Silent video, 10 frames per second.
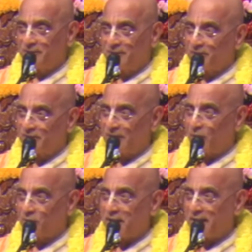So they
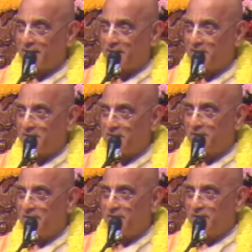got married,
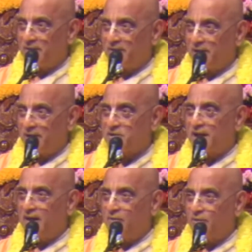a
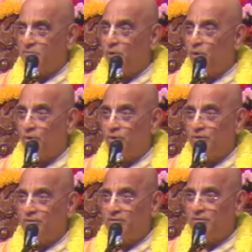child was born.